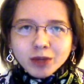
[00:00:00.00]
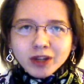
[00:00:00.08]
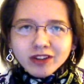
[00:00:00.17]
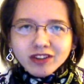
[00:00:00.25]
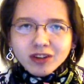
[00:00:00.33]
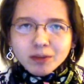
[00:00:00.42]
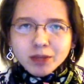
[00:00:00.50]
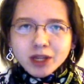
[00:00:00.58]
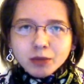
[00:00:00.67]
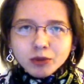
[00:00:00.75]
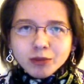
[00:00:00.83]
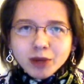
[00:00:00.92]
But some
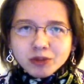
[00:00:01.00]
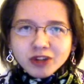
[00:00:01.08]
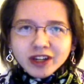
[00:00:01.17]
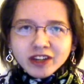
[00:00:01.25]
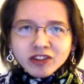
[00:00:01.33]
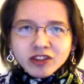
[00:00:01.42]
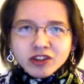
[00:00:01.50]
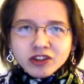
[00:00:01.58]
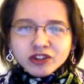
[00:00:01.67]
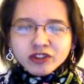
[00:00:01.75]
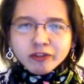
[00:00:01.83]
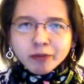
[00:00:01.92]
people memorize the
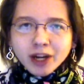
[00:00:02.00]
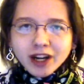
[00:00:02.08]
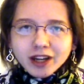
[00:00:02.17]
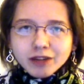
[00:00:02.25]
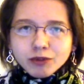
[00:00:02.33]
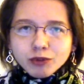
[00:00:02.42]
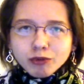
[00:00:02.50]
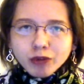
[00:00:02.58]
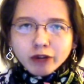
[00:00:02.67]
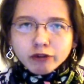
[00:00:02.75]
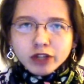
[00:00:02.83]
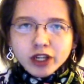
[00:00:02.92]
digits of pi for
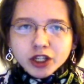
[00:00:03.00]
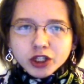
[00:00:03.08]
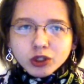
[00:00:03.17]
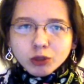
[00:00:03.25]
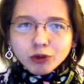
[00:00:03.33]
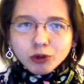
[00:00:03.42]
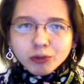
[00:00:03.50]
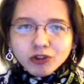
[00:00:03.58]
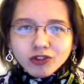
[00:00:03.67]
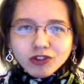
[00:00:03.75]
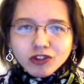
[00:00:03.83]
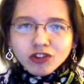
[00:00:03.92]
recreational
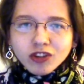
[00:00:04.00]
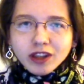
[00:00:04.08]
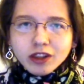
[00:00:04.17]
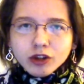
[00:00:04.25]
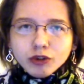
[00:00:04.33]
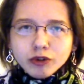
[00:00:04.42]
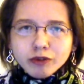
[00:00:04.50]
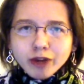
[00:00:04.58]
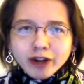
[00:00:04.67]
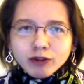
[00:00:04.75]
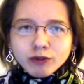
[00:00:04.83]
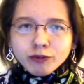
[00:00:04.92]
purposes. The current
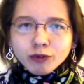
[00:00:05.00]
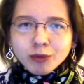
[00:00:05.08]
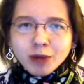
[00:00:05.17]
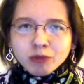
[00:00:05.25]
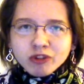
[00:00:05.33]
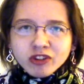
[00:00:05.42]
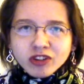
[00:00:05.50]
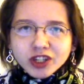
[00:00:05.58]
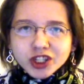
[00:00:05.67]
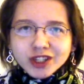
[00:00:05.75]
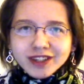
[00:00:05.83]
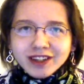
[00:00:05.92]
record for
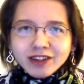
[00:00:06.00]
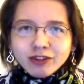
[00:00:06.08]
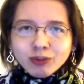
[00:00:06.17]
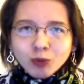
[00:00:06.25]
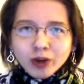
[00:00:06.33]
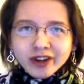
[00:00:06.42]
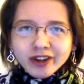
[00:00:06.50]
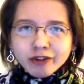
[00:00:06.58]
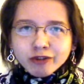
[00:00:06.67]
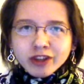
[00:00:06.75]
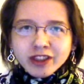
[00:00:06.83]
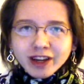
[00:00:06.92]
memorization is
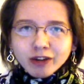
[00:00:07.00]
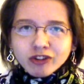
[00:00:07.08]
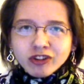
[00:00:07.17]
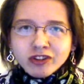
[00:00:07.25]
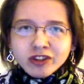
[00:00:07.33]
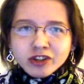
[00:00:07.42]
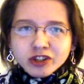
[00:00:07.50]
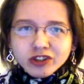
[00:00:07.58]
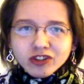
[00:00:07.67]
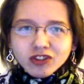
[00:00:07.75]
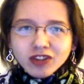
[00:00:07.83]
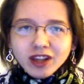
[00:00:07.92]
100,000
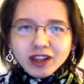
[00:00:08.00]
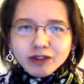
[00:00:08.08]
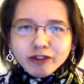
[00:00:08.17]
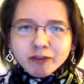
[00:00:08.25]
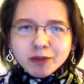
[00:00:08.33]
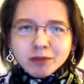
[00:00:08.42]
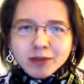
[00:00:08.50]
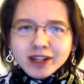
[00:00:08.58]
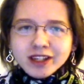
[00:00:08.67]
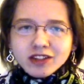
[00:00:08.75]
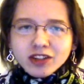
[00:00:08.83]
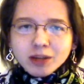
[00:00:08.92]
digits. There have been
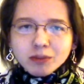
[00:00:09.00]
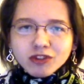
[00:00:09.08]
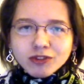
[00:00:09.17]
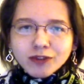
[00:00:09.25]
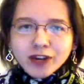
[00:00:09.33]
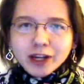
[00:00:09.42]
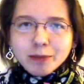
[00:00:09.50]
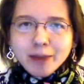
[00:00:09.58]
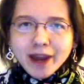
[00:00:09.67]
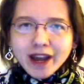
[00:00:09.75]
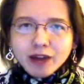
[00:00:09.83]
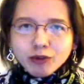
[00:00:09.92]
many attempts to find
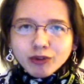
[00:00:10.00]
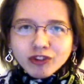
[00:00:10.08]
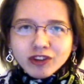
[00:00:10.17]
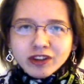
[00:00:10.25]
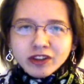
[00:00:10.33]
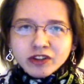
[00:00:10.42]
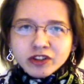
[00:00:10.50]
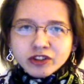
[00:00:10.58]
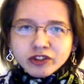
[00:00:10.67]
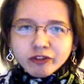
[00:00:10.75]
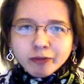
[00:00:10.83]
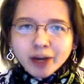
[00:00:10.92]
patterns in the
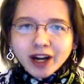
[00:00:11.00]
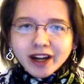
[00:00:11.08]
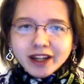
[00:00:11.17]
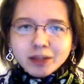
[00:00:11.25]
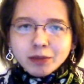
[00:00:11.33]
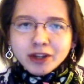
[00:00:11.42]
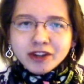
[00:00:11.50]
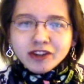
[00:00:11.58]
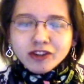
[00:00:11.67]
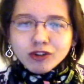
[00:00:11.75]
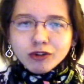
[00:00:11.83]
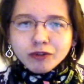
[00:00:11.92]
digits of pi, but
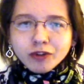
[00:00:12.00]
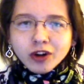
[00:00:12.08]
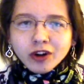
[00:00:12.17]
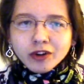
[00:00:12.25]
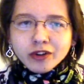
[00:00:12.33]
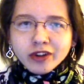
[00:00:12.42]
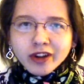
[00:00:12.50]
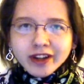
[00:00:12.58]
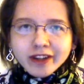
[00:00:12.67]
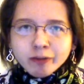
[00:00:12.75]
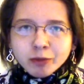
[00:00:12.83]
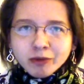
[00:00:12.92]
so far none
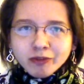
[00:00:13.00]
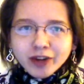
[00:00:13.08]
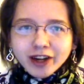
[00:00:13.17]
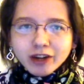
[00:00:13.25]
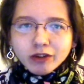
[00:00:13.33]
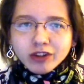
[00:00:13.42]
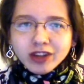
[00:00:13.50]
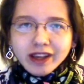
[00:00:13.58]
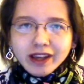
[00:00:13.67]
have been found.